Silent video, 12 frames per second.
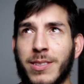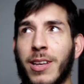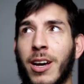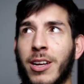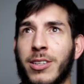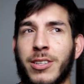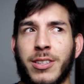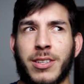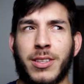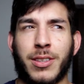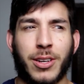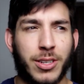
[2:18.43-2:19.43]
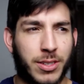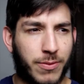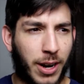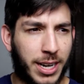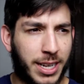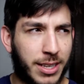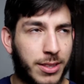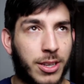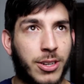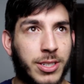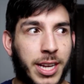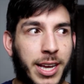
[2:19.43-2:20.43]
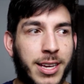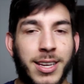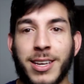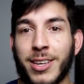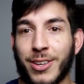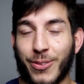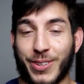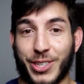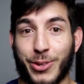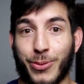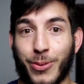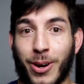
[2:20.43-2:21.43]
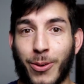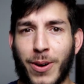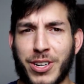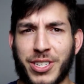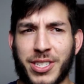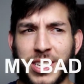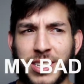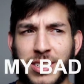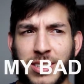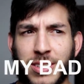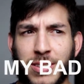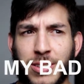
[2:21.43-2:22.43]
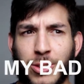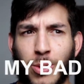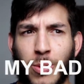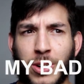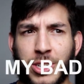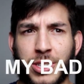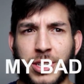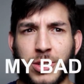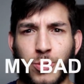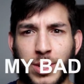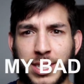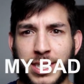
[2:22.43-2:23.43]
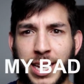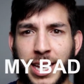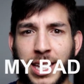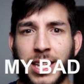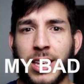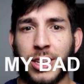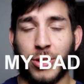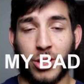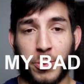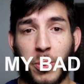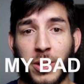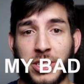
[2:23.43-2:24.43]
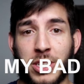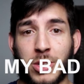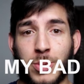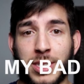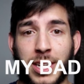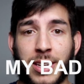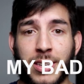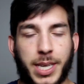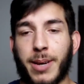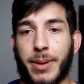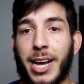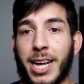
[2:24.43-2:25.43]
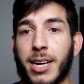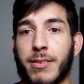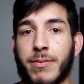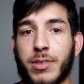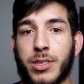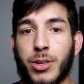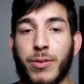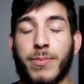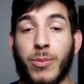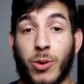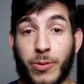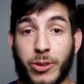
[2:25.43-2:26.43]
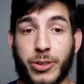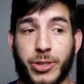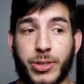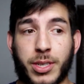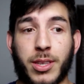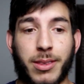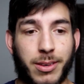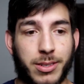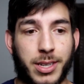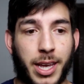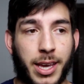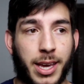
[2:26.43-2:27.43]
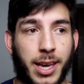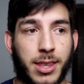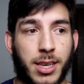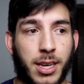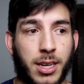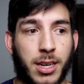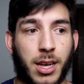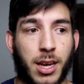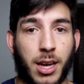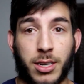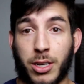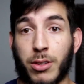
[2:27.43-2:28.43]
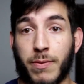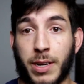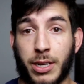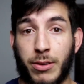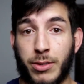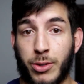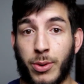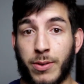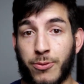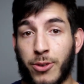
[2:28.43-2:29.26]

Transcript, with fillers: on thir Friday, Thursday. When you are watching this, you are watching this Wednesday. You should be watching this Wednesday. Yeah, I have two more photo shoots on Thursday and then another video due on